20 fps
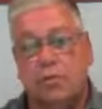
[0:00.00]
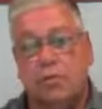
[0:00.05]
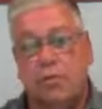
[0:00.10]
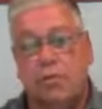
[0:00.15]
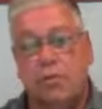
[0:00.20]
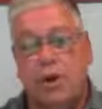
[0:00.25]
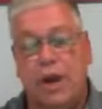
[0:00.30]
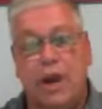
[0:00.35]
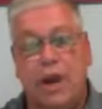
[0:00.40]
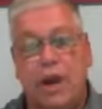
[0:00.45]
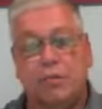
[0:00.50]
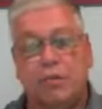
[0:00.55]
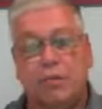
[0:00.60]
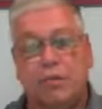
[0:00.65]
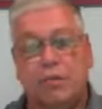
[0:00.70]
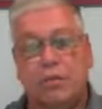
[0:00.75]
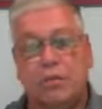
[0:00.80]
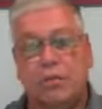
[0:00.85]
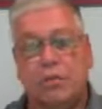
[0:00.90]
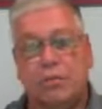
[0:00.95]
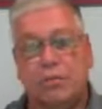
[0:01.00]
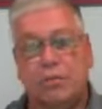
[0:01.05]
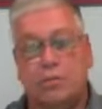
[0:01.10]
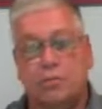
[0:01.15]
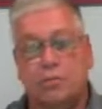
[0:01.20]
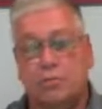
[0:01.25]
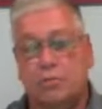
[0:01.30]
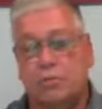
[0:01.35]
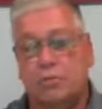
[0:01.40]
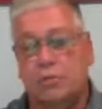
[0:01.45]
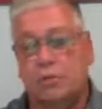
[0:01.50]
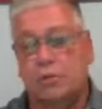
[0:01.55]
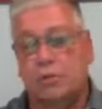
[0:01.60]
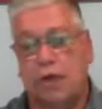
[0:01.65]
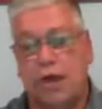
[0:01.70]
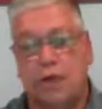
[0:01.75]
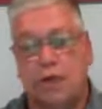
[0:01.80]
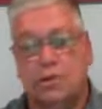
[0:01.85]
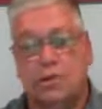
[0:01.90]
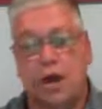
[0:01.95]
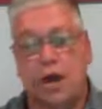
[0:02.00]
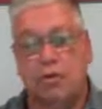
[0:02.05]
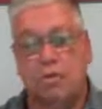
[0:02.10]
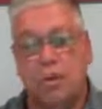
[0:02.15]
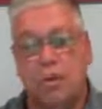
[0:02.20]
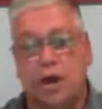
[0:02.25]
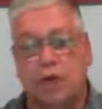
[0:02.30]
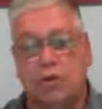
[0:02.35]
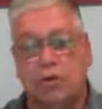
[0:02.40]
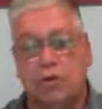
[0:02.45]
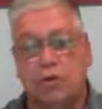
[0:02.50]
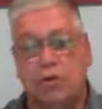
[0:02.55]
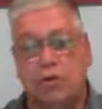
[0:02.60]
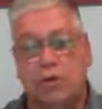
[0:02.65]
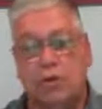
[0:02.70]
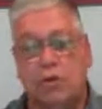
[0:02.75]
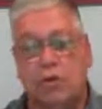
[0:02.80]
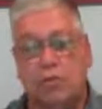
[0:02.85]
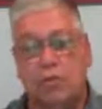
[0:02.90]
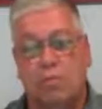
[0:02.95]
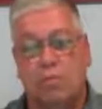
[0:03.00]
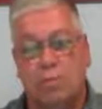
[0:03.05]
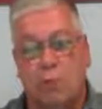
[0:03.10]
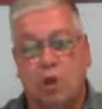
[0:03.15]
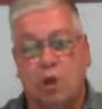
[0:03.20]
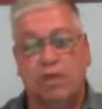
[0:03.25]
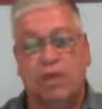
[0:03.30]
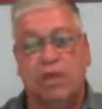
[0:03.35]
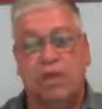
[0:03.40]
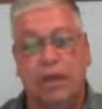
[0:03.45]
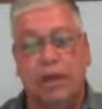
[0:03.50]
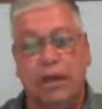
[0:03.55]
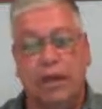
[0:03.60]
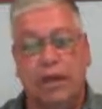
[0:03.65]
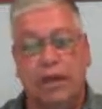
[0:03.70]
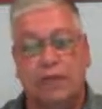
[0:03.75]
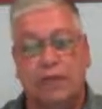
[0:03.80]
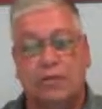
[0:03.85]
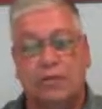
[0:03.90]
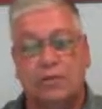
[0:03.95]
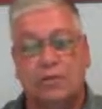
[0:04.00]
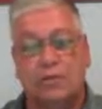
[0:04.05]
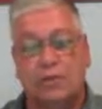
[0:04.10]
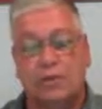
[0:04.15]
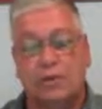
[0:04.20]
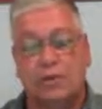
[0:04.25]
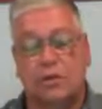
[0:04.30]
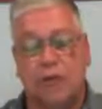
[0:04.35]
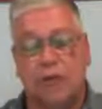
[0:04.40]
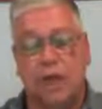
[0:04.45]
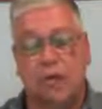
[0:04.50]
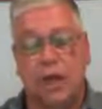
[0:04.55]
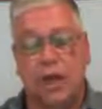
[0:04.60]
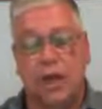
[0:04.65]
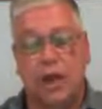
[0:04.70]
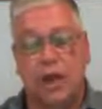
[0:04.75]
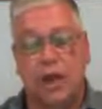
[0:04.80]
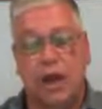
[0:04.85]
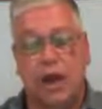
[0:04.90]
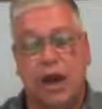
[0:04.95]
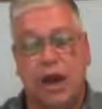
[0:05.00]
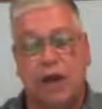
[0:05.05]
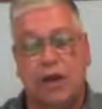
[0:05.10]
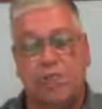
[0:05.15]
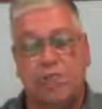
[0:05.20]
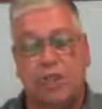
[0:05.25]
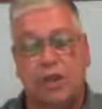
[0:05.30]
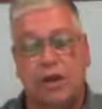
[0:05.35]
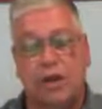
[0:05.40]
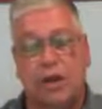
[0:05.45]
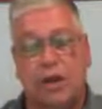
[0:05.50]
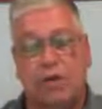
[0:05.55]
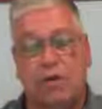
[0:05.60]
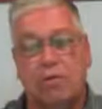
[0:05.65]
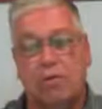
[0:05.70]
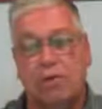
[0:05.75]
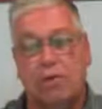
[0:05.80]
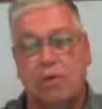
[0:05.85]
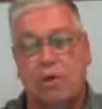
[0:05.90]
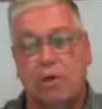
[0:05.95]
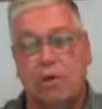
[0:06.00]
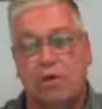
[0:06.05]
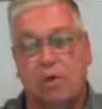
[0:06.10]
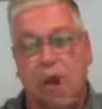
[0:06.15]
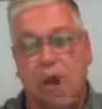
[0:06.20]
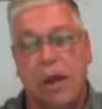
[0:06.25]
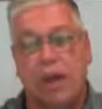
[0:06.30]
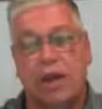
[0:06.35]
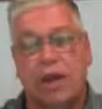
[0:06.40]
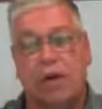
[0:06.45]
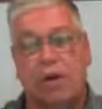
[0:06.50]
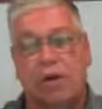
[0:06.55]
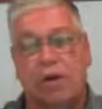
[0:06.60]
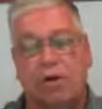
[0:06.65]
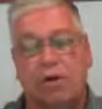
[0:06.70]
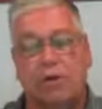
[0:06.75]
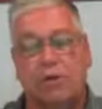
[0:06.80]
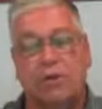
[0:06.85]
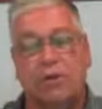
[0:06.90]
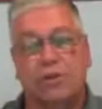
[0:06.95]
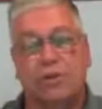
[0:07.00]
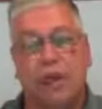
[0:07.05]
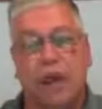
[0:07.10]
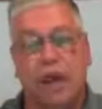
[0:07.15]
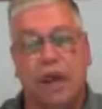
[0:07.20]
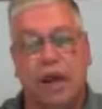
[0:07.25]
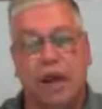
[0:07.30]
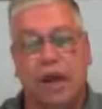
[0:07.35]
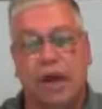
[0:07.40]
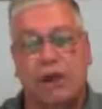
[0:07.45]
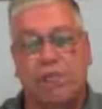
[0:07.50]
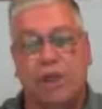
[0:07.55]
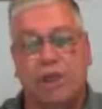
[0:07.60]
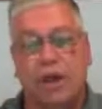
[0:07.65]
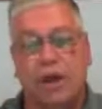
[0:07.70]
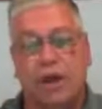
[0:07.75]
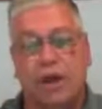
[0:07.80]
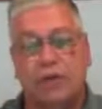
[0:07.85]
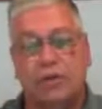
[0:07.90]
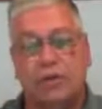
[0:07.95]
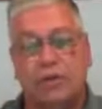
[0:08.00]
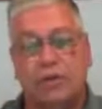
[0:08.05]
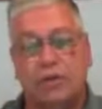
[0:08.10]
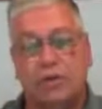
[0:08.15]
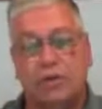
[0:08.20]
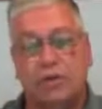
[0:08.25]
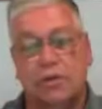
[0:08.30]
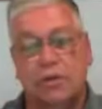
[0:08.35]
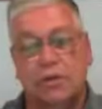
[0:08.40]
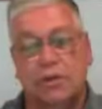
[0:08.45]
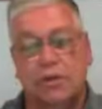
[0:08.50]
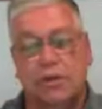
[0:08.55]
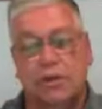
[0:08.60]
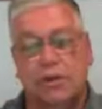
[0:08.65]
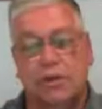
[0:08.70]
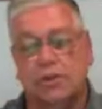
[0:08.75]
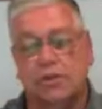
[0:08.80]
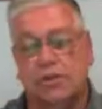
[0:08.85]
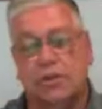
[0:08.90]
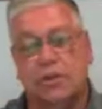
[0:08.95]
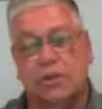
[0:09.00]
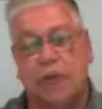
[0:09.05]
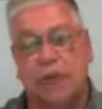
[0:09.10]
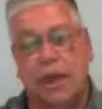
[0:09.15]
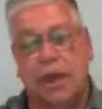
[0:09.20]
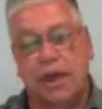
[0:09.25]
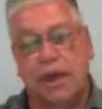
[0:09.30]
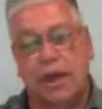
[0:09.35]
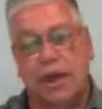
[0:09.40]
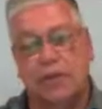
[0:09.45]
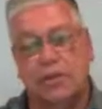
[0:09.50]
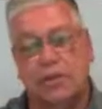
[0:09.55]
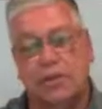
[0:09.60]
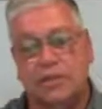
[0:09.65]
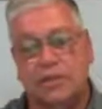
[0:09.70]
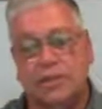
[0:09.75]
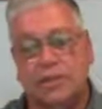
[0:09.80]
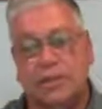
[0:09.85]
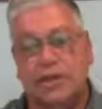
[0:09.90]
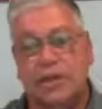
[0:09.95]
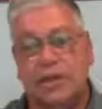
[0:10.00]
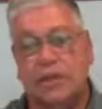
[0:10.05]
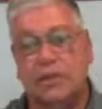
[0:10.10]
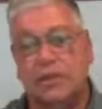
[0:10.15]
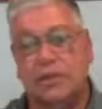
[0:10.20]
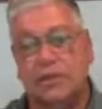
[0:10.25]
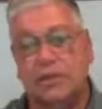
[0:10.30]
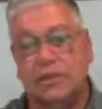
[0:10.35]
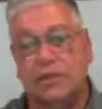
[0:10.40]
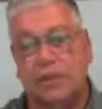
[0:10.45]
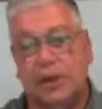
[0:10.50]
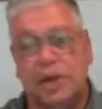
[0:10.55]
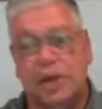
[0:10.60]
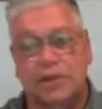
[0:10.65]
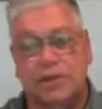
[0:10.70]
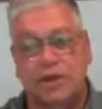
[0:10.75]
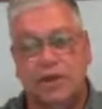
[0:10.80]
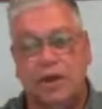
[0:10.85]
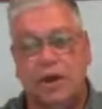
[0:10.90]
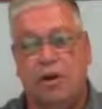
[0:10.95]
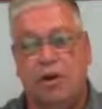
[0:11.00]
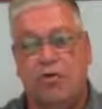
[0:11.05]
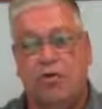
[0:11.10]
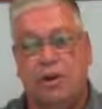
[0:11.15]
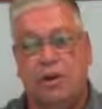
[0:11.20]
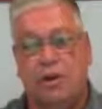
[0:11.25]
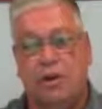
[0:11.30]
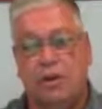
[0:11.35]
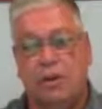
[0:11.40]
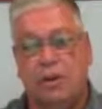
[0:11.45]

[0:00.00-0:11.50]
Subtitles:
Nashville has got multi-lanes going in and out of it now. Why can Clarksville not have that? It's just like exit 6 at Tenova.